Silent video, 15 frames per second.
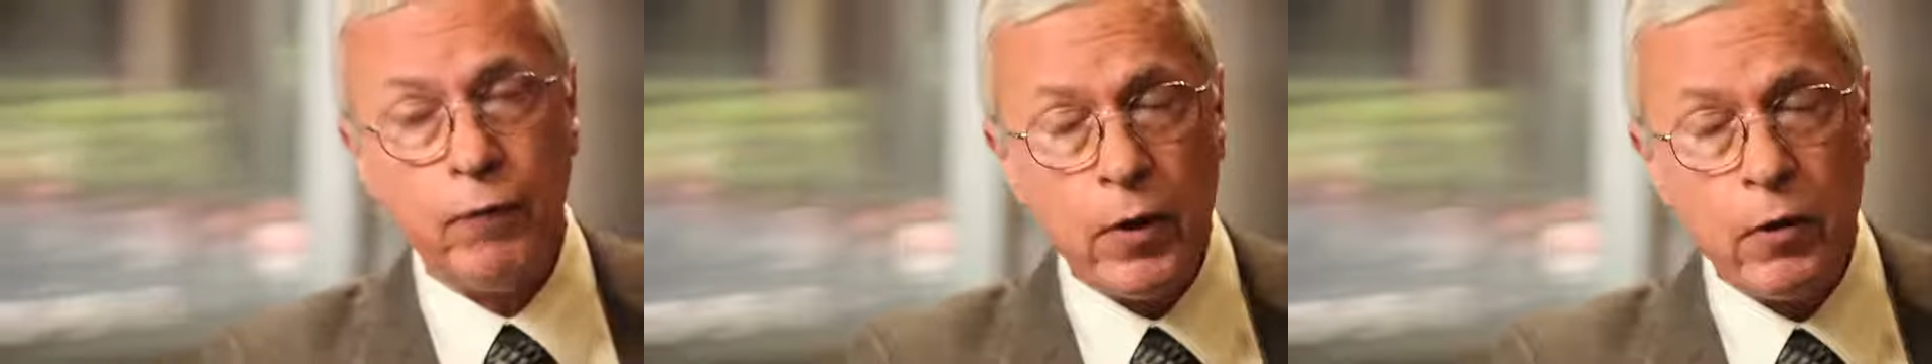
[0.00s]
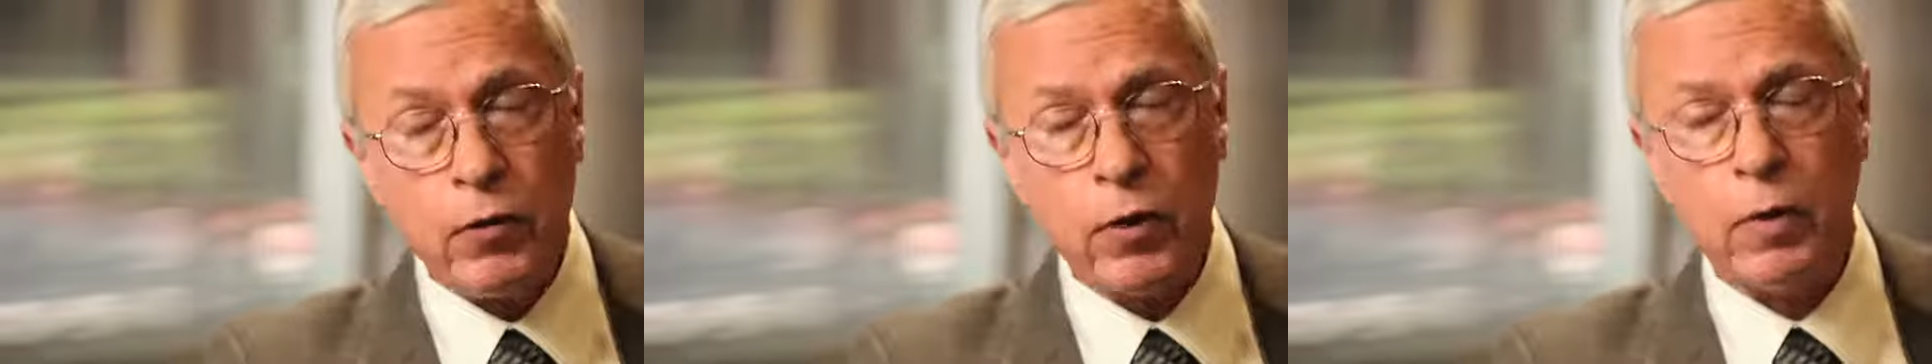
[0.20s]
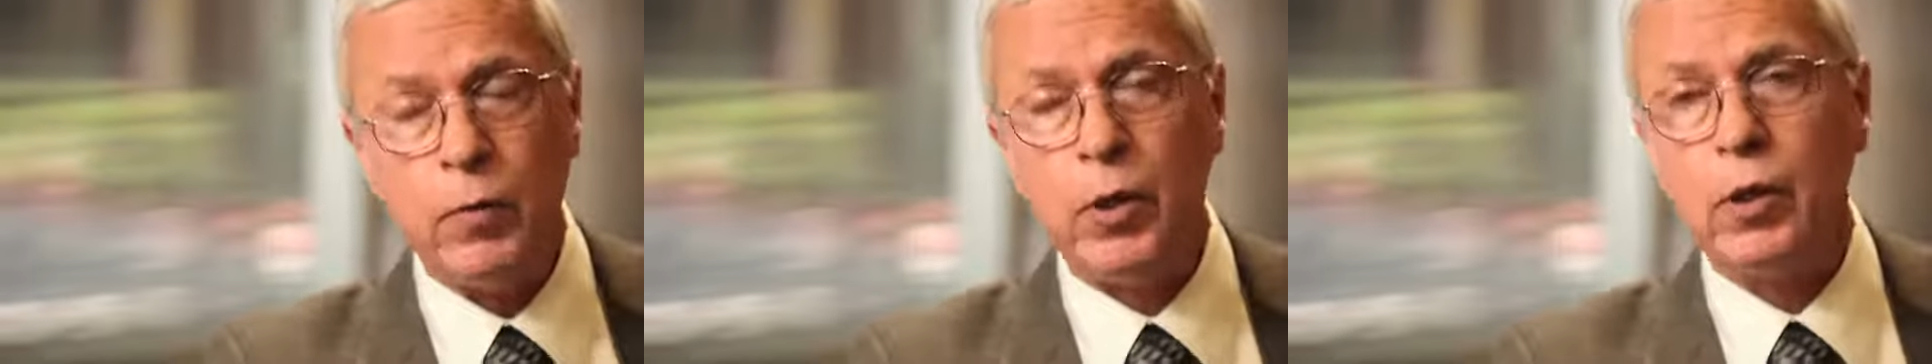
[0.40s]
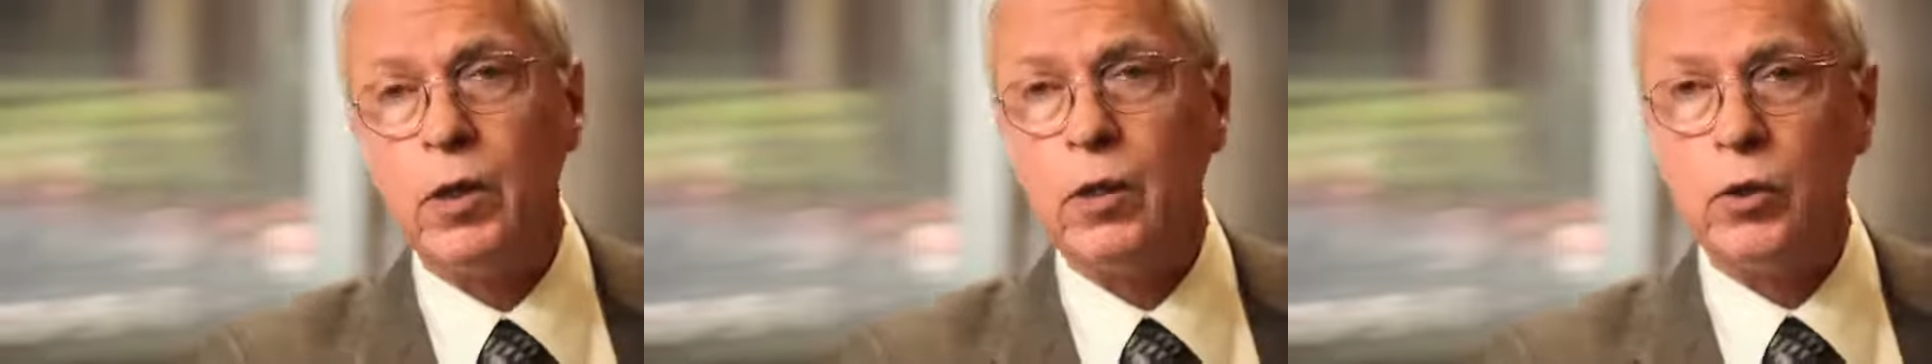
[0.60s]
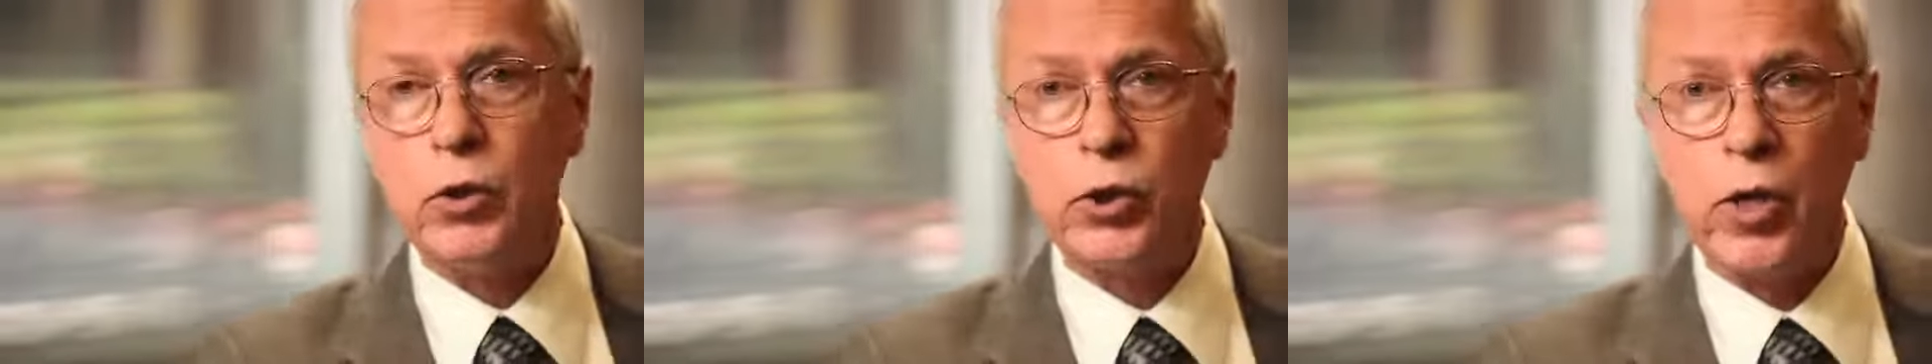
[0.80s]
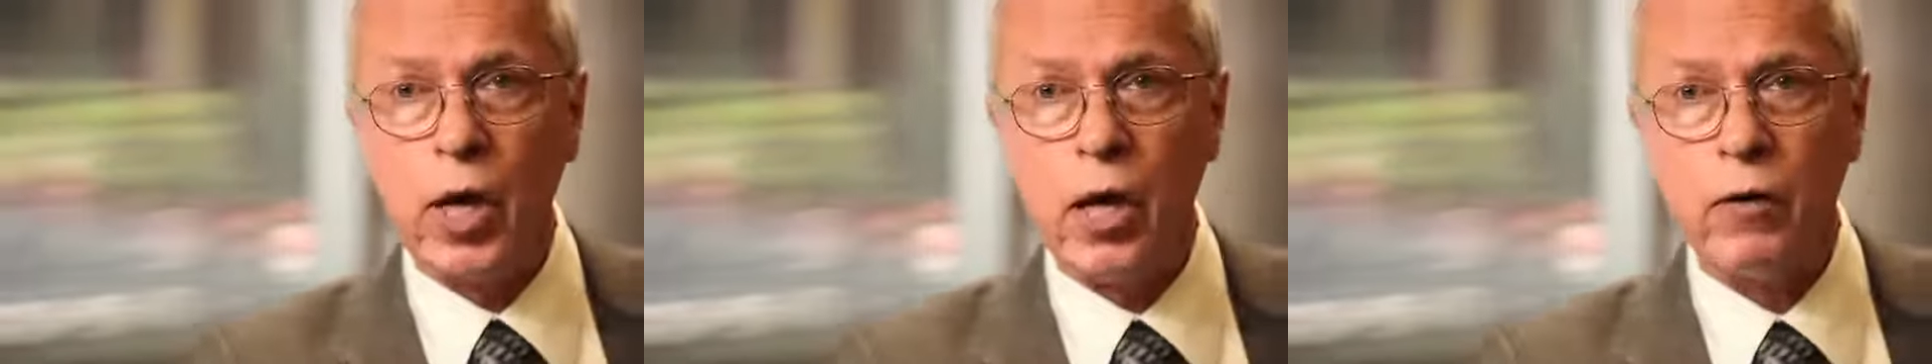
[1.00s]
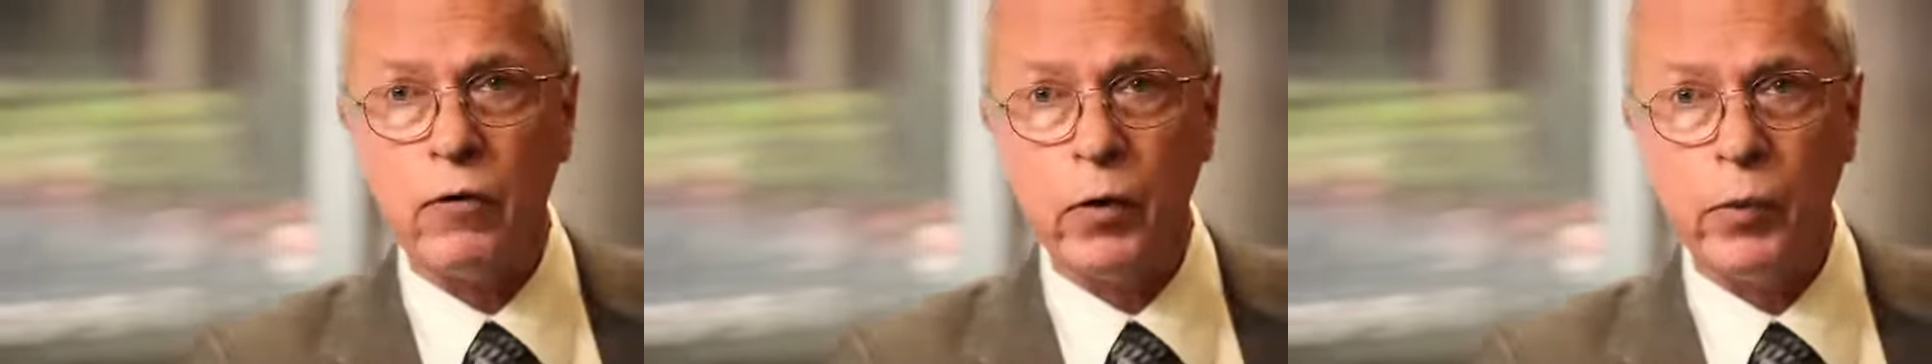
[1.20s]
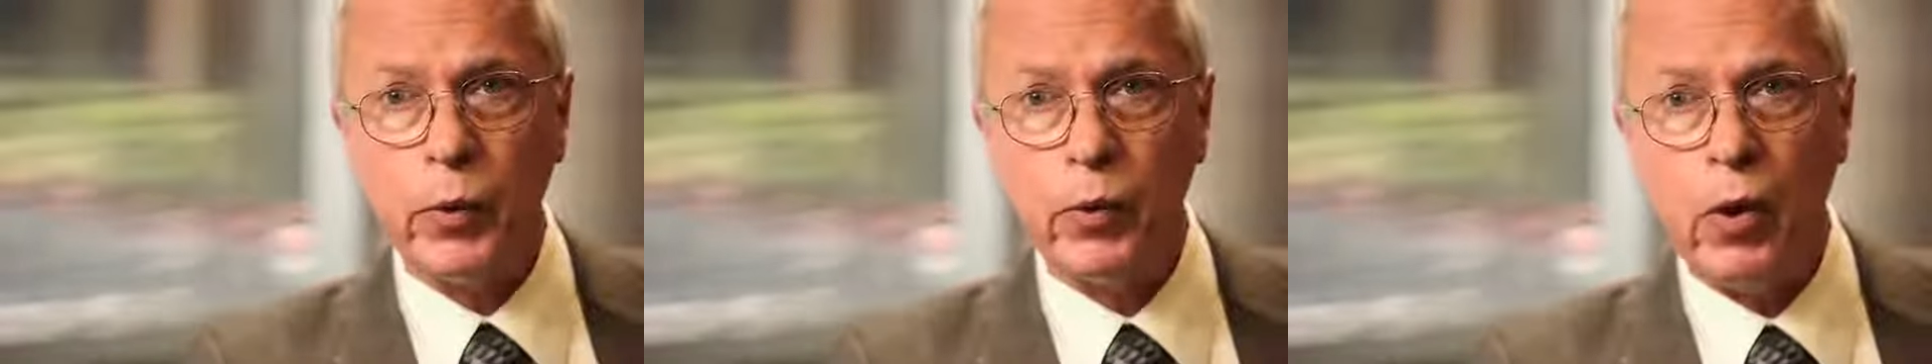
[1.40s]
finish some of the clinical
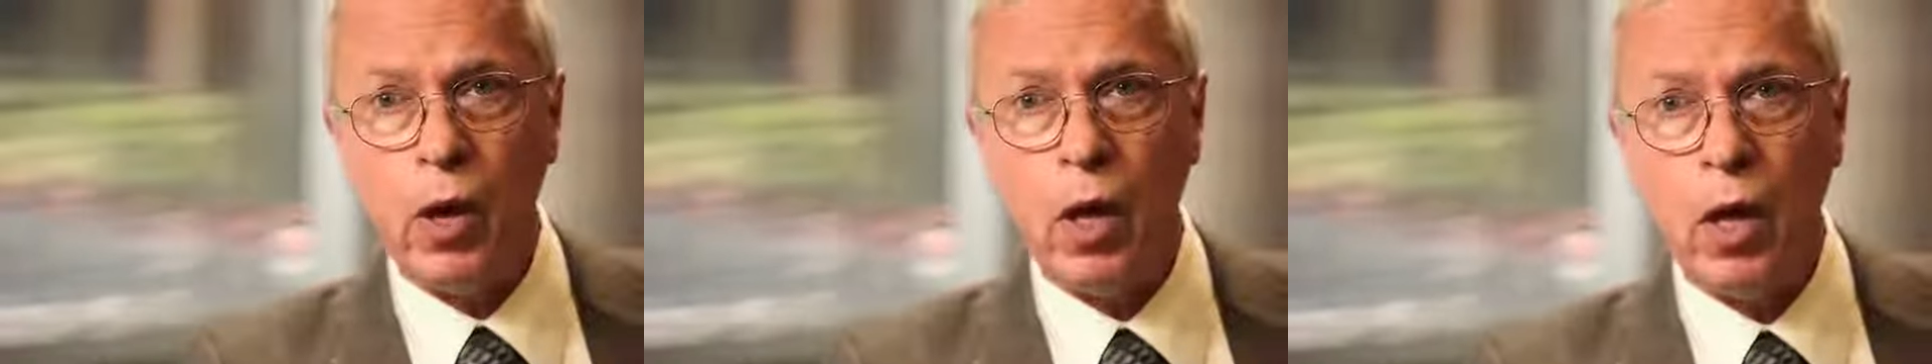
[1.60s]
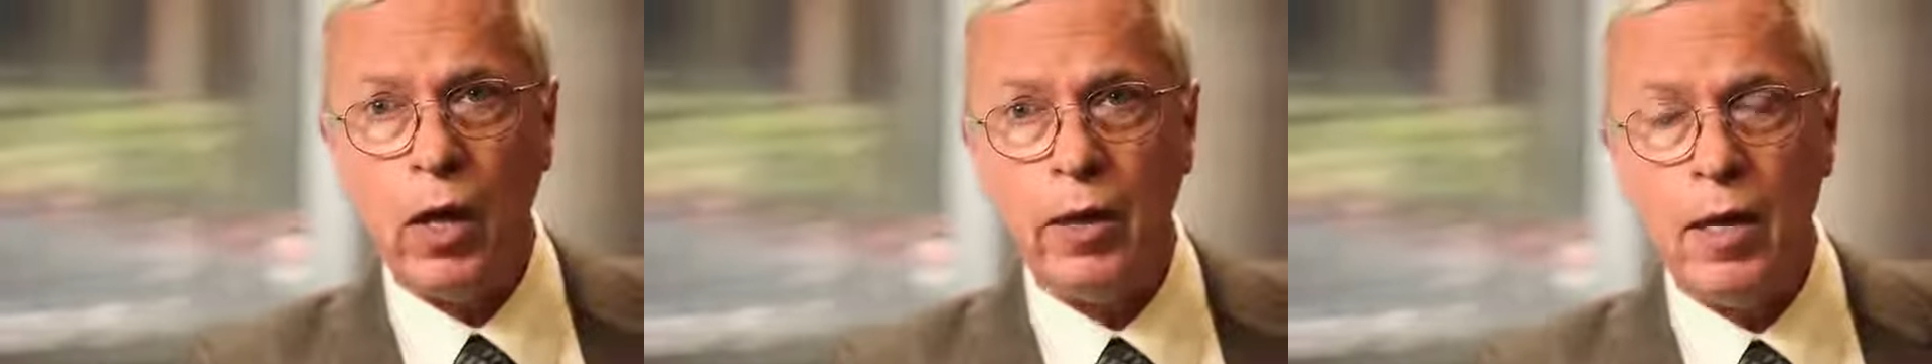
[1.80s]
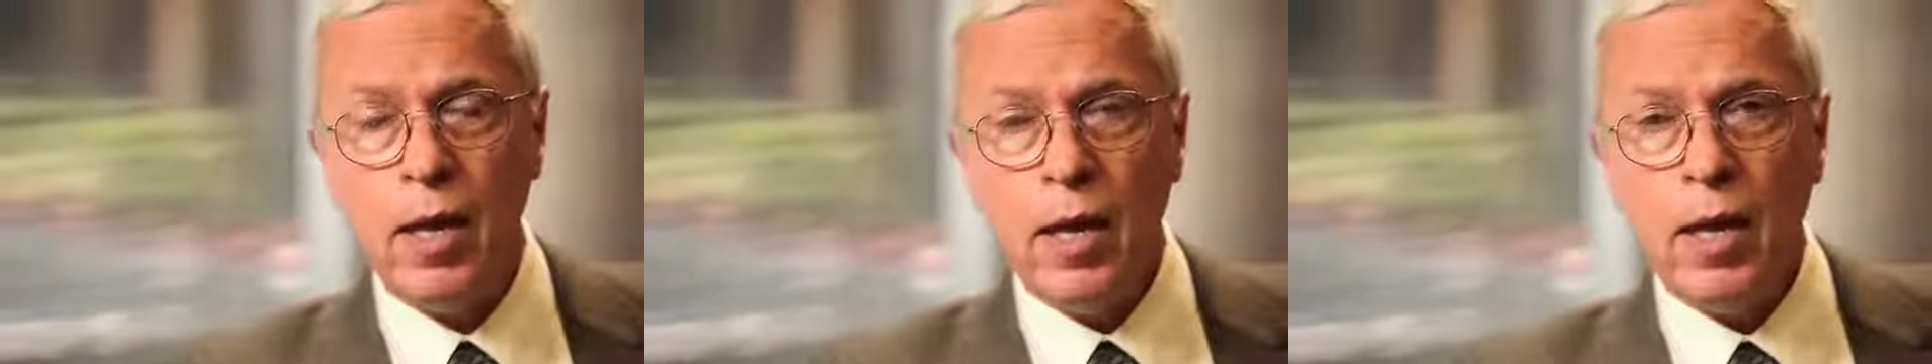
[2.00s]
trials that we're on